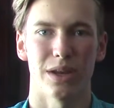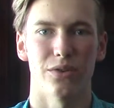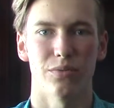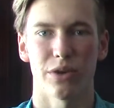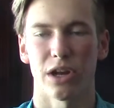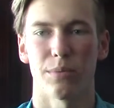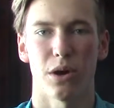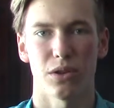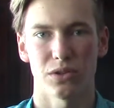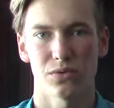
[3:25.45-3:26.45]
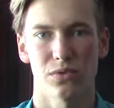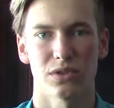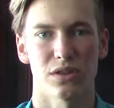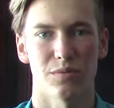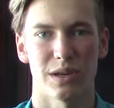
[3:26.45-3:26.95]
And it would bring up all the
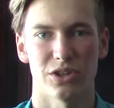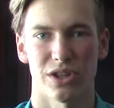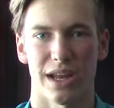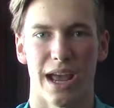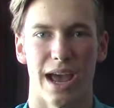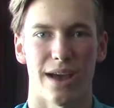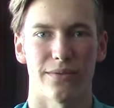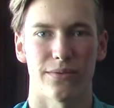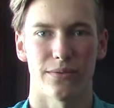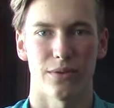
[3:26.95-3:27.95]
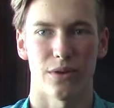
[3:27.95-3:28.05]
schools in the region that have